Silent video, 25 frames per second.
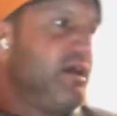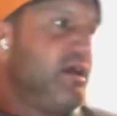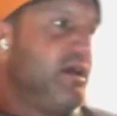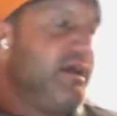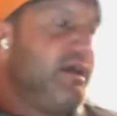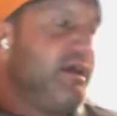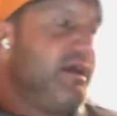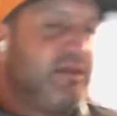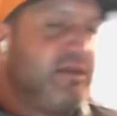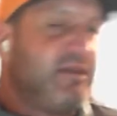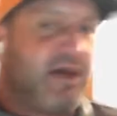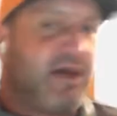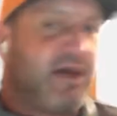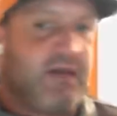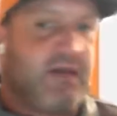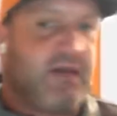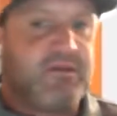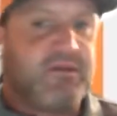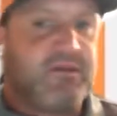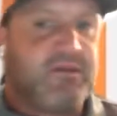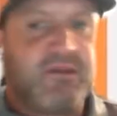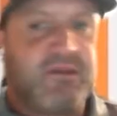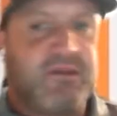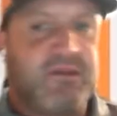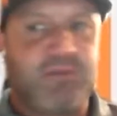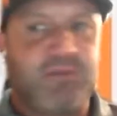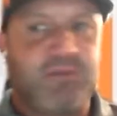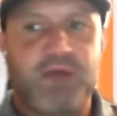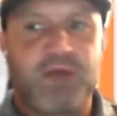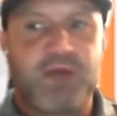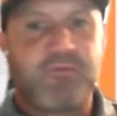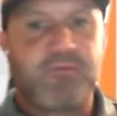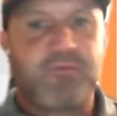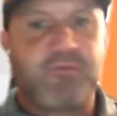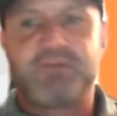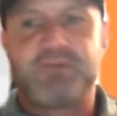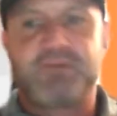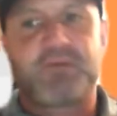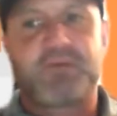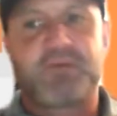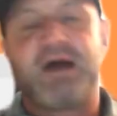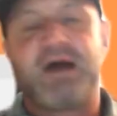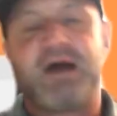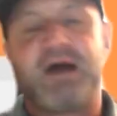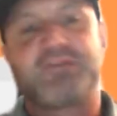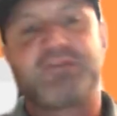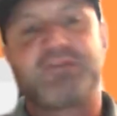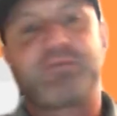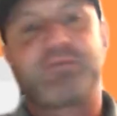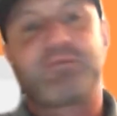And you probably wouldn't be
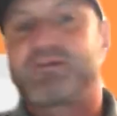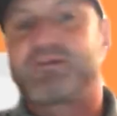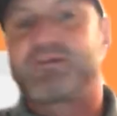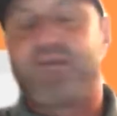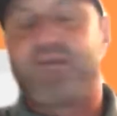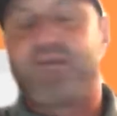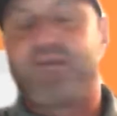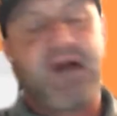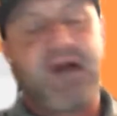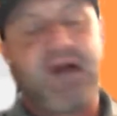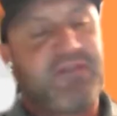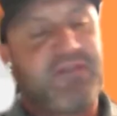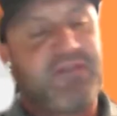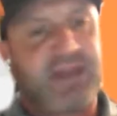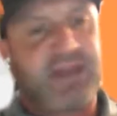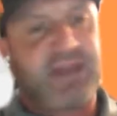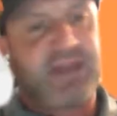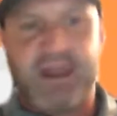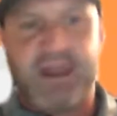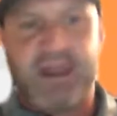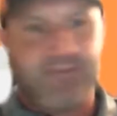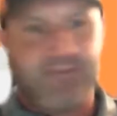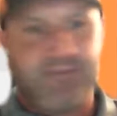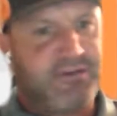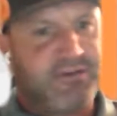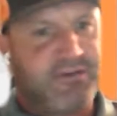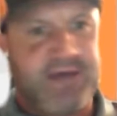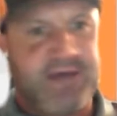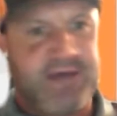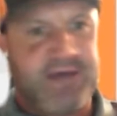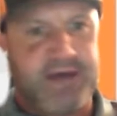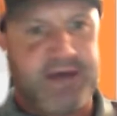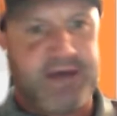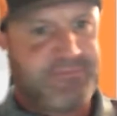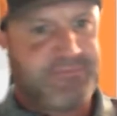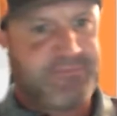surprised, but there's a lot that can't even do that.